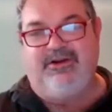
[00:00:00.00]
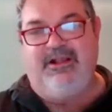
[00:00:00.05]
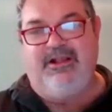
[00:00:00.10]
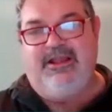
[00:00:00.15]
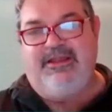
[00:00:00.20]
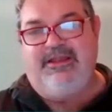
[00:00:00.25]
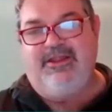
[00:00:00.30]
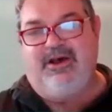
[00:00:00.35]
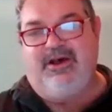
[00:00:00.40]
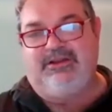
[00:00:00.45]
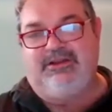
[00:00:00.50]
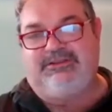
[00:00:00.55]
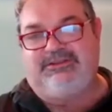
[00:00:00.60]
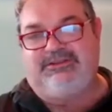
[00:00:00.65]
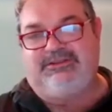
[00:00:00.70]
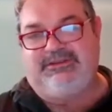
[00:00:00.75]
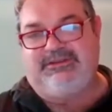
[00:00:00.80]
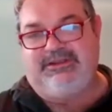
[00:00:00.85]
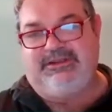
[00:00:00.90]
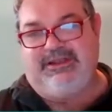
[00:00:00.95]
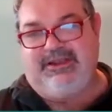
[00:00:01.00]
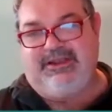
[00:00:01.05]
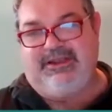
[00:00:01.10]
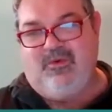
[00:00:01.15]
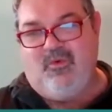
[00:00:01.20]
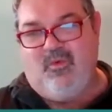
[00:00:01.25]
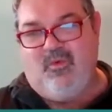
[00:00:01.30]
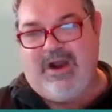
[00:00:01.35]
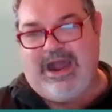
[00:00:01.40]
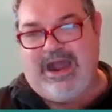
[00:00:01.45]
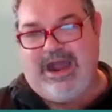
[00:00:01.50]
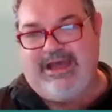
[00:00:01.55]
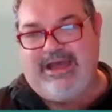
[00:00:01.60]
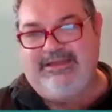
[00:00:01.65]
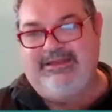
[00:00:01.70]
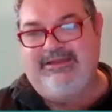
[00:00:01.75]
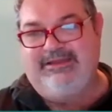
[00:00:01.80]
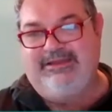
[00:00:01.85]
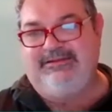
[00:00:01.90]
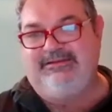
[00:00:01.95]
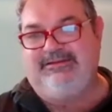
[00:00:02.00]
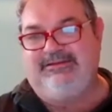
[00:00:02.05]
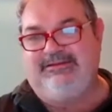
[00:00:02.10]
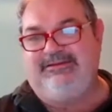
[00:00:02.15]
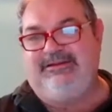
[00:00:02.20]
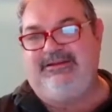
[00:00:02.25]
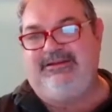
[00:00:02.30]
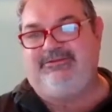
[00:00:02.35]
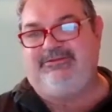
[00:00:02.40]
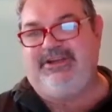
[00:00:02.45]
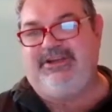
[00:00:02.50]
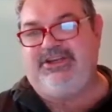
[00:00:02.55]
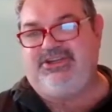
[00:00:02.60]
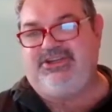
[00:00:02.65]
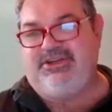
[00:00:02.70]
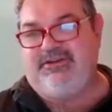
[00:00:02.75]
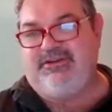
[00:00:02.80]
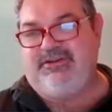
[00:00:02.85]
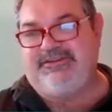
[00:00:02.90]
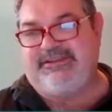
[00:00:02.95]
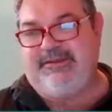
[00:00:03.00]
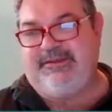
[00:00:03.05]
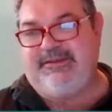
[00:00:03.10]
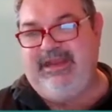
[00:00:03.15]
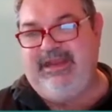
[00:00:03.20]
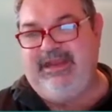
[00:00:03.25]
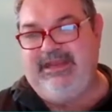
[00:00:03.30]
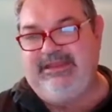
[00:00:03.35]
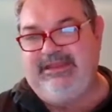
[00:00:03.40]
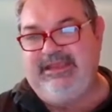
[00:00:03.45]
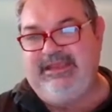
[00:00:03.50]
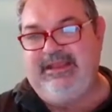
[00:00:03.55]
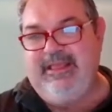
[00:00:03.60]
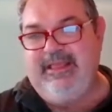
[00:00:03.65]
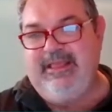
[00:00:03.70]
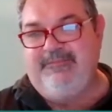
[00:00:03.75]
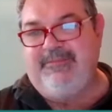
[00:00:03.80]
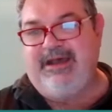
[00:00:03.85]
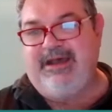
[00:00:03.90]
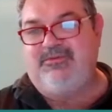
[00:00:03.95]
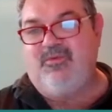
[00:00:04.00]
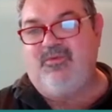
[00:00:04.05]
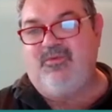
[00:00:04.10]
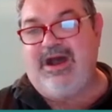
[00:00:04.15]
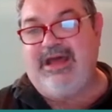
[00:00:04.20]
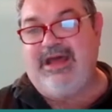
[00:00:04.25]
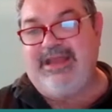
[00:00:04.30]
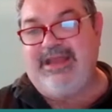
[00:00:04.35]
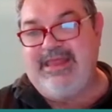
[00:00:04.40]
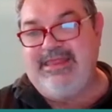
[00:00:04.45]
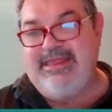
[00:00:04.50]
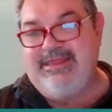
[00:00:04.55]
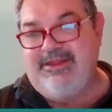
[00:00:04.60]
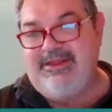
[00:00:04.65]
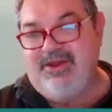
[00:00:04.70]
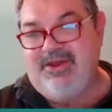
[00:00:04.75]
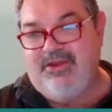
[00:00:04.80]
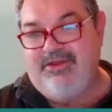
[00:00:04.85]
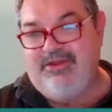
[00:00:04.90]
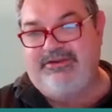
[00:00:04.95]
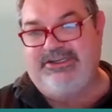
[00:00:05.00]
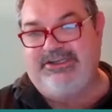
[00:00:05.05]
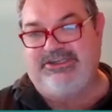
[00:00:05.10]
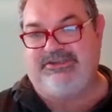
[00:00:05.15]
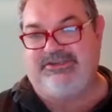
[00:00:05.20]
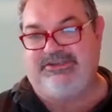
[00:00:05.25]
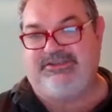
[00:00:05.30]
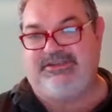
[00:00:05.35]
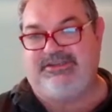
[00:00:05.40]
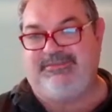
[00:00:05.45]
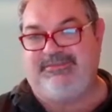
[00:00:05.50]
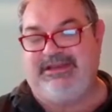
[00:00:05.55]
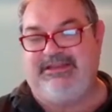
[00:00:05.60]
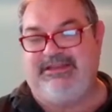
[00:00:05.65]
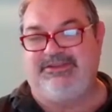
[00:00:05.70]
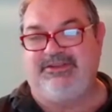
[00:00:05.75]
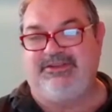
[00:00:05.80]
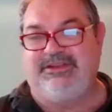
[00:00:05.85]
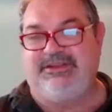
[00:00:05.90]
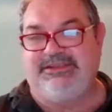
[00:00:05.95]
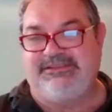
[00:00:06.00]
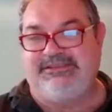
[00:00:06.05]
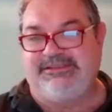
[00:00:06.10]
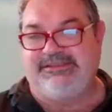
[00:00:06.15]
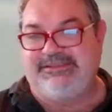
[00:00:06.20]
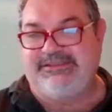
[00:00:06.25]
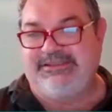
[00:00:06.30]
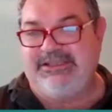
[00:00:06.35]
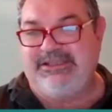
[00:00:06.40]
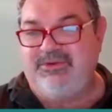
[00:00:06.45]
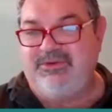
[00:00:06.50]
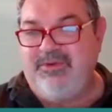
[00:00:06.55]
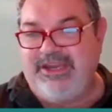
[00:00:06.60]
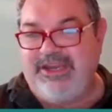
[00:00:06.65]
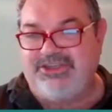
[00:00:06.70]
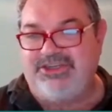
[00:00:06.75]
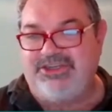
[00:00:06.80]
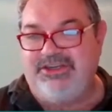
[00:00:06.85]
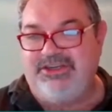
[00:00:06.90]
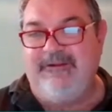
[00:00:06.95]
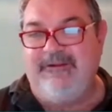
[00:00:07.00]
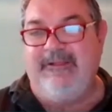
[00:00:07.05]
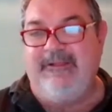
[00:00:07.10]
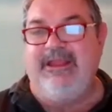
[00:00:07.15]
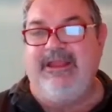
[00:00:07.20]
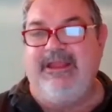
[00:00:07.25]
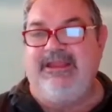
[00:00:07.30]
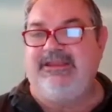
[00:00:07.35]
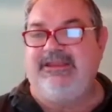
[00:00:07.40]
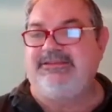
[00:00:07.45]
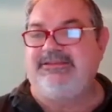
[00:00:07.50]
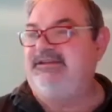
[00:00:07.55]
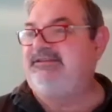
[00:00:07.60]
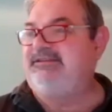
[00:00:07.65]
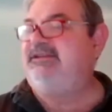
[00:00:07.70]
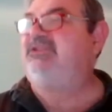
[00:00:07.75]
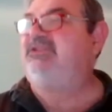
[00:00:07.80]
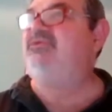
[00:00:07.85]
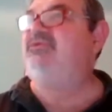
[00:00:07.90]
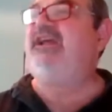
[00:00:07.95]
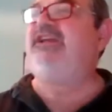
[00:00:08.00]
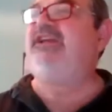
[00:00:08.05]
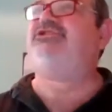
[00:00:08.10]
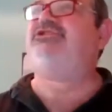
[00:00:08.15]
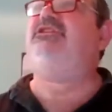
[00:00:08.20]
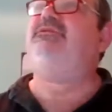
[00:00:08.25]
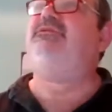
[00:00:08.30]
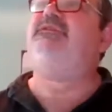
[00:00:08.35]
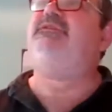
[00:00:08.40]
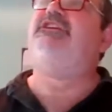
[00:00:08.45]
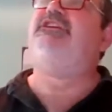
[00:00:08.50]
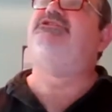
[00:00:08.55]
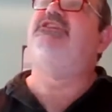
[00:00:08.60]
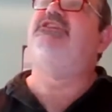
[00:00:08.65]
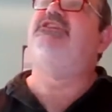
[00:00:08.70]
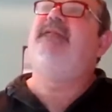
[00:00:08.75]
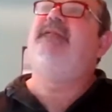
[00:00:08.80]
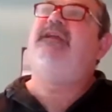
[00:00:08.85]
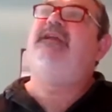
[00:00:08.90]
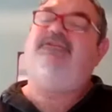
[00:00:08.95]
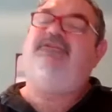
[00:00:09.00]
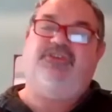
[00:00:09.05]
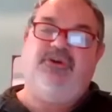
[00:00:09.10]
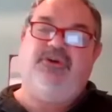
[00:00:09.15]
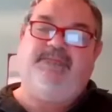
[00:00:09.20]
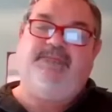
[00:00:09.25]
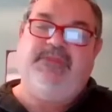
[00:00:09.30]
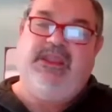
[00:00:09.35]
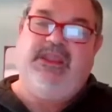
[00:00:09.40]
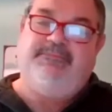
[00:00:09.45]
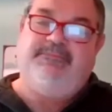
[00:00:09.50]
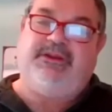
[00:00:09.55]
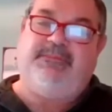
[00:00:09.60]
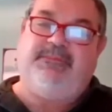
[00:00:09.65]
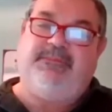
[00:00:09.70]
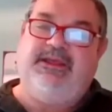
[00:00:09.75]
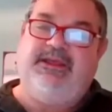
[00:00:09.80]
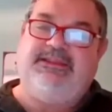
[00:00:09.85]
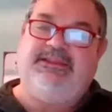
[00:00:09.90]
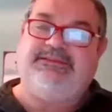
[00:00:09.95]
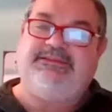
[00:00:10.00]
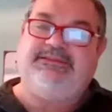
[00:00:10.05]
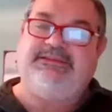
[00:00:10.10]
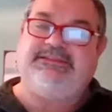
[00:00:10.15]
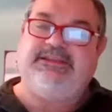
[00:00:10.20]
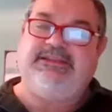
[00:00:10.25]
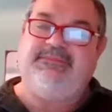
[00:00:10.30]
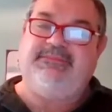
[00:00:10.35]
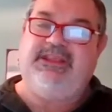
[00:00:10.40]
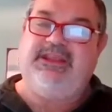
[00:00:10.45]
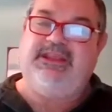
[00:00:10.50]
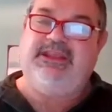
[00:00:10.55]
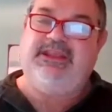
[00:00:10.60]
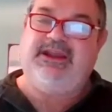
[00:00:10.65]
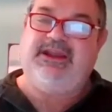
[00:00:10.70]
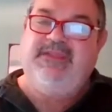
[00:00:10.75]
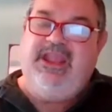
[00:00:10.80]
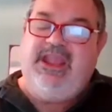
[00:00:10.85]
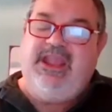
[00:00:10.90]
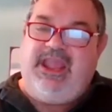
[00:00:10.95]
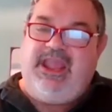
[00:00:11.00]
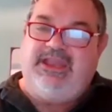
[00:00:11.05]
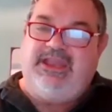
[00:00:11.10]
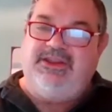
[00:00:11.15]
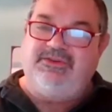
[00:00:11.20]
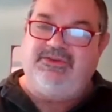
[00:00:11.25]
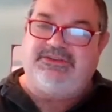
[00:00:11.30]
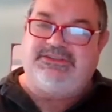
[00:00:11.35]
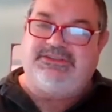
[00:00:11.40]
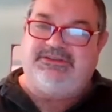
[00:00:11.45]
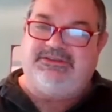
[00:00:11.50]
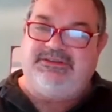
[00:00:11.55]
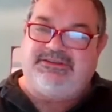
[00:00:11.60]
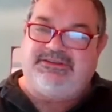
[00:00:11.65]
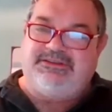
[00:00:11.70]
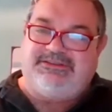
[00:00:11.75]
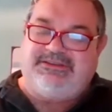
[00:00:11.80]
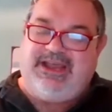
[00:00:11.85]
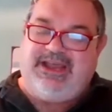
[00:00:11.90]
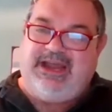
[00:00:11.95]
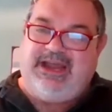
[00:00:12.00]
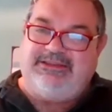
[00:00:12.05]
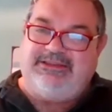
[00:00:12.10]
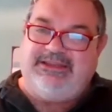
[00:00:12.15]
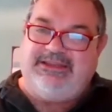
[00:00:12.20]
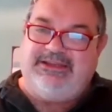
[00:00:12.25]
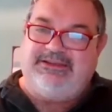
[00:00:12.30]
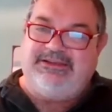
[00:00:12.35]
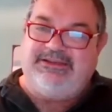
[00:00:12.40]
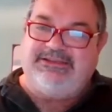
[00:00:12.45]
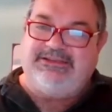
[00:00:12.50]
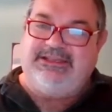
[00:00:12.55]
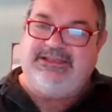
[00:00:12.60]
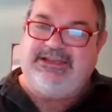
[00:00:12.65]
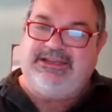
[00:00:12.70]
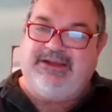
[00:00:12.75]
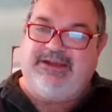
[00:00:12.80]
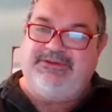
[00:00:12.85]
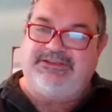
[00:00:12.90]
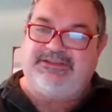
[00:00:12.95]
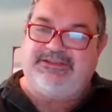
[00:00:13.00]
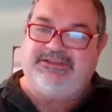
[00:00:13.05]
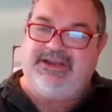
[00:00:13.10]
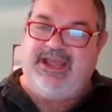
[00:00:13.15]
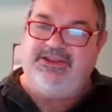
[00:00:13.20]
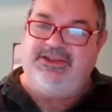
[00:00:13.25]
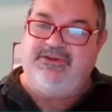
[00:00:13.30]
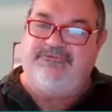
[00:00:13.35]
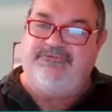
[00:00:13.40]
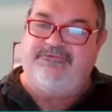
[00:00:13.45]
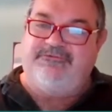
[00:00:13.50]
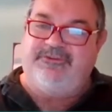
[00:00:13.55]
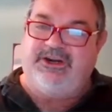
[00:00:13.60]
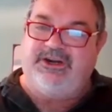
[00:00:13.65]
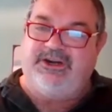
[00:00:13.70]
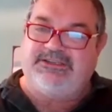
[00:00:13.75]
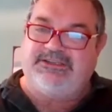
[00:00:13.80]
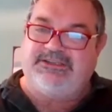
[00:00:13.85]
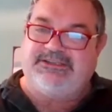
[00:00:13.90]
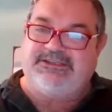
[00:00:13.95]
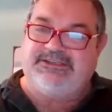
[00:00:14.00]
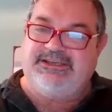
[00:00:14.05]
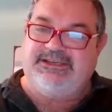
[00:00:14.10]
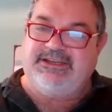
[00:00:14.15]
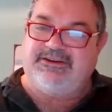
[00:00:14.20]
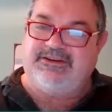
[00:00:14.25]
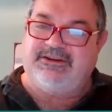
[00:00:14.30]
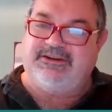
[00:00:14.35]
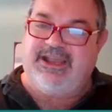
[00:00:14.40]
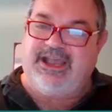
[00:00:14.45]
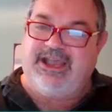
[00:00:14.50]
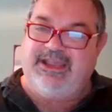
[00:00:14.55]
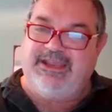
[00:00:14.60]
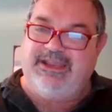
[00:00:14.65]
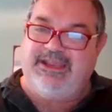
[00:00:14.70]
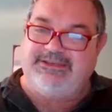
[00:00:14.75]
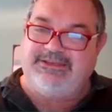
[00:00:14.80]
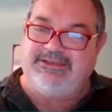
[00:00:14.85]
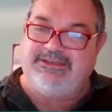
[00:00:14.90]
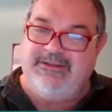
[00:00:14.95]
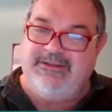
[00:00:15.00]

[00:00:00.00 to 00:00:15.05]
Not one region of stability, but one and another region of stability. So this situation is a situation which, if you prepare the system here and you start increasing the coupling strength, you first synchronize,